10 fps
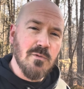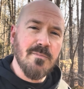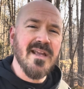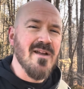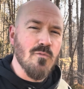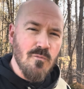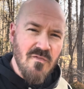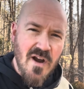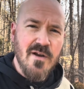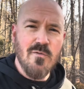would be a
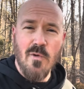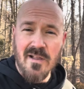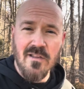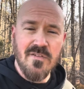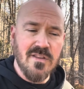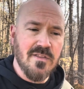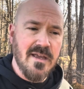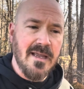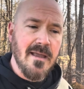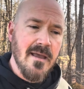very relevant
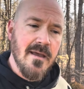thing.